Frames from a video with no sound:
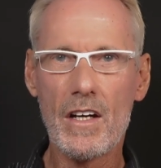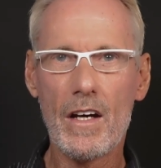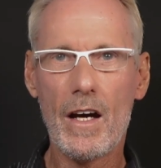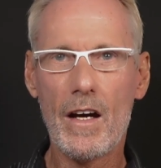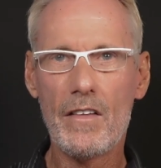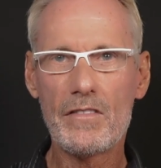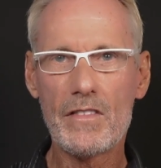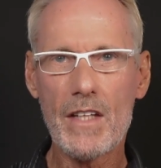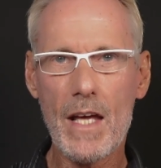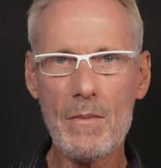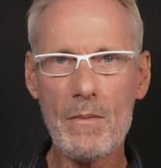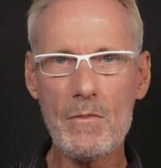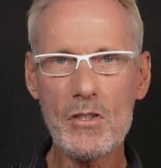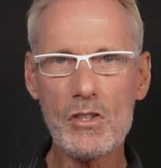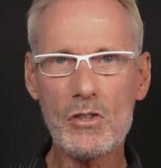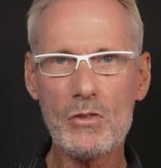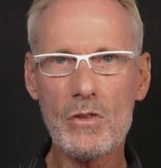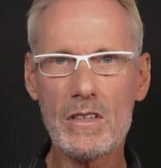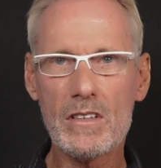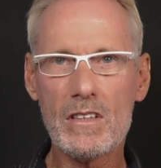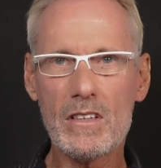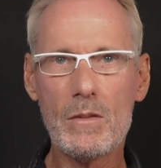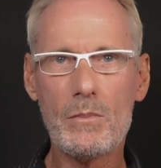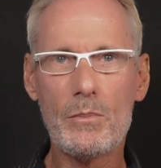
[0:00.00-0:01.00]
have
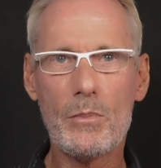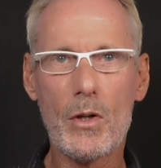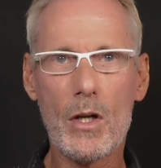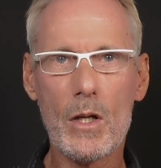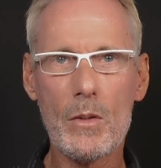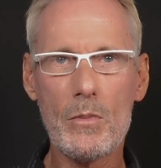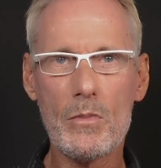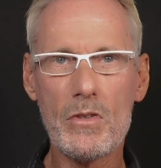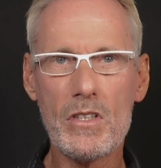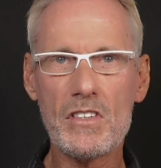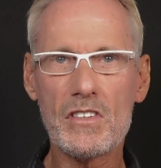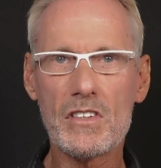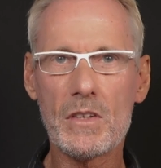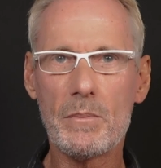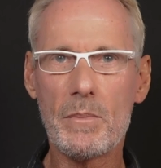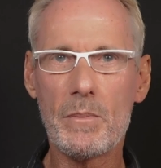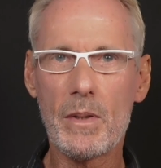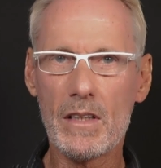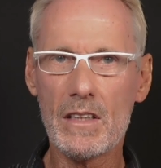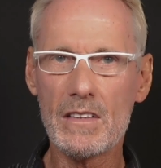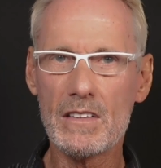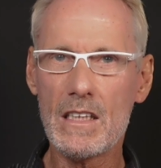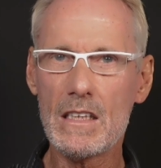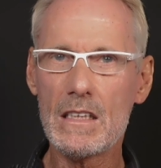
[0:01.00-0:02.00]
demonstrated berberine's
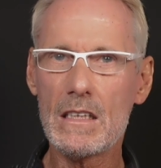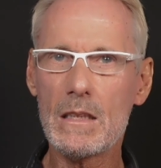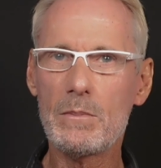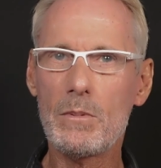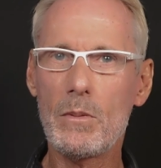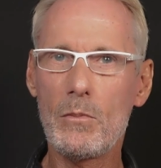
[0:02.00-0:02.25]
ability to